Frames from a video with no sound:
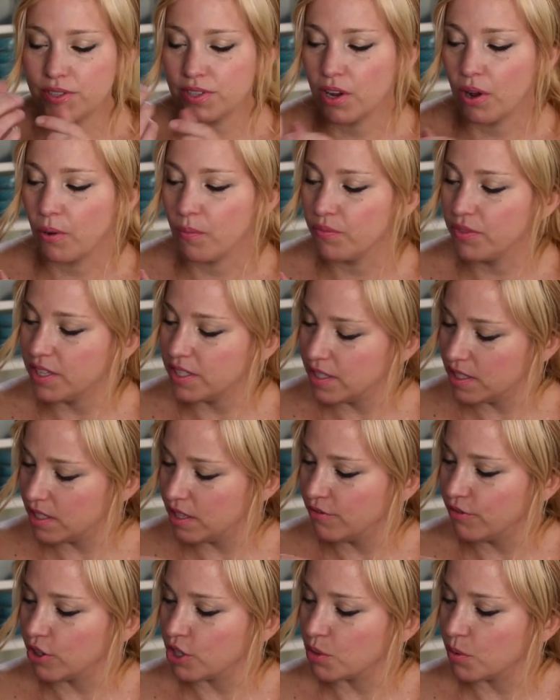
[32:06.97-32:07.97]
So this
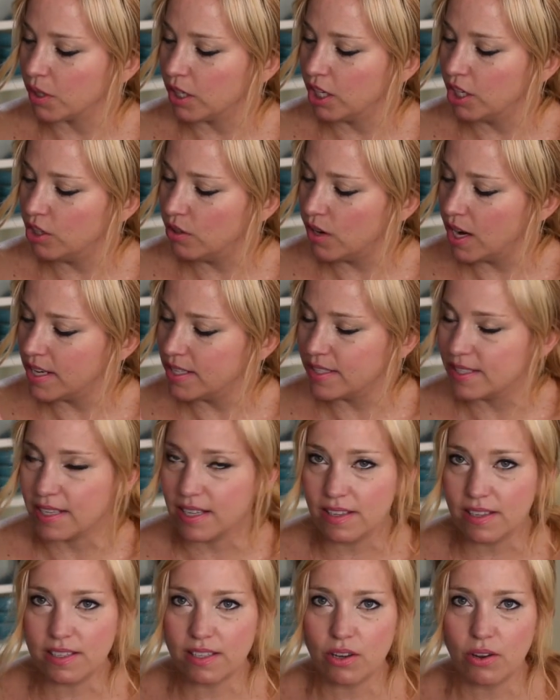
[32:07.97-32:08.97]
is the first one. Can you guys
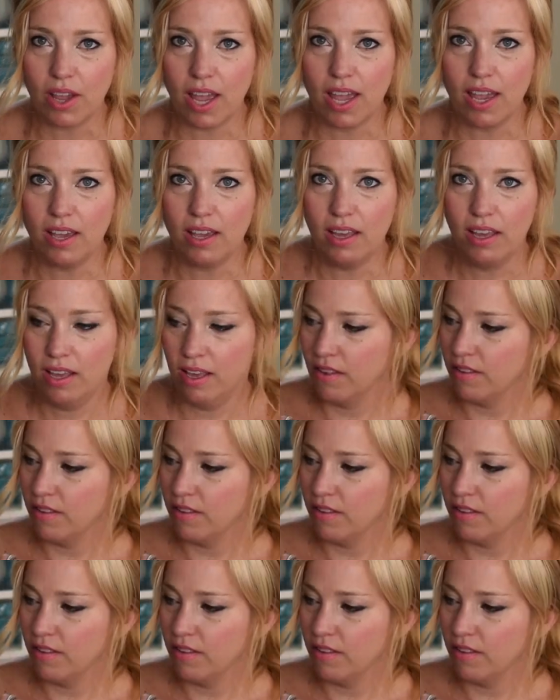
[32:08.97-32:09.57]
see this okay?